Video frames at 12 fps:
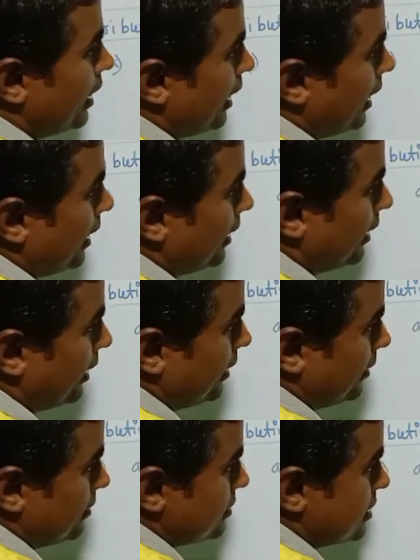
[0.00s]
and a
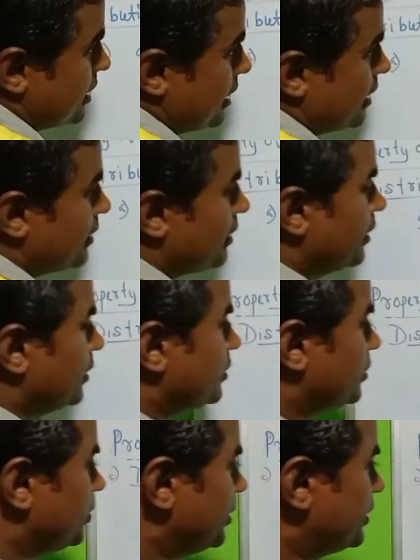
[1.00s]
into c.
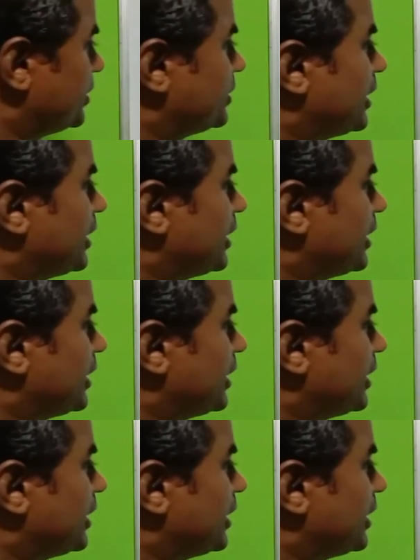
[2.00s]
So this is